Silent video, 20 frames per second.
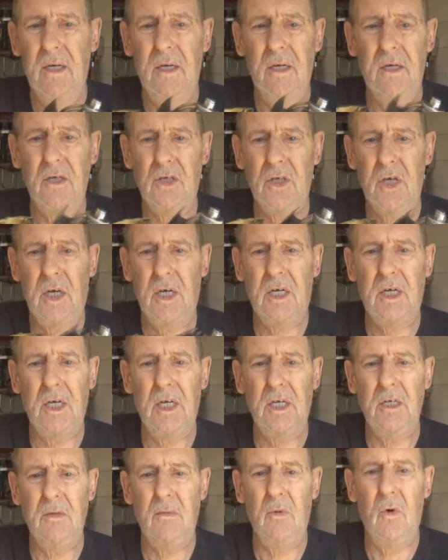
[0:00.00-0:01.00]
As I say,
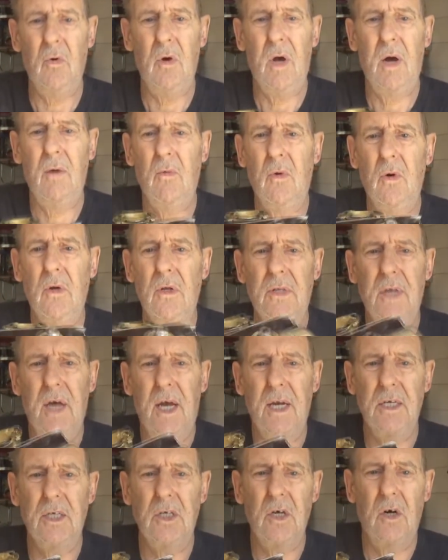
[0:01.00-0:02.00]
cleaned them all up. What I've
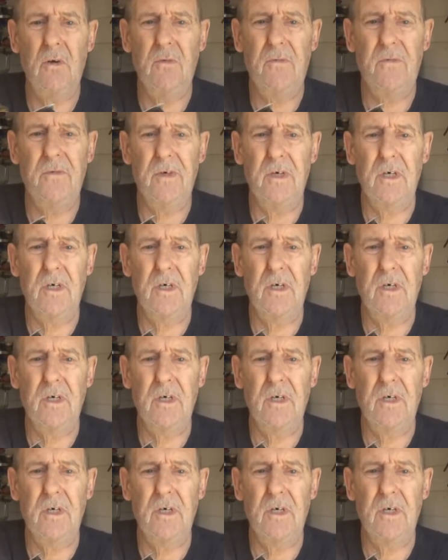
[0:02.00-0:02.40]
done is I've